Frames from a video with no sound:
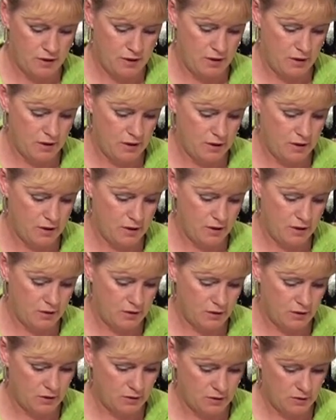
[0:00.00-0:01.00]

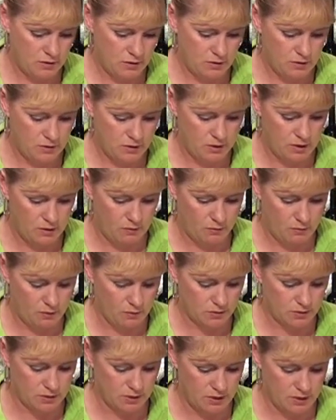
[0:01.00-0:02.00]
And now we'll
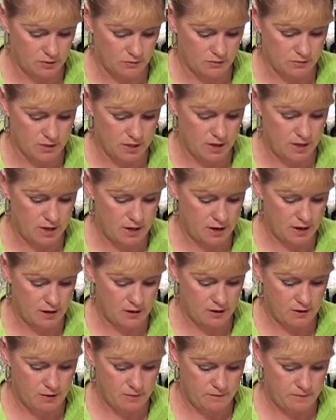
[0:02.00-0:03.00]
go to the other side.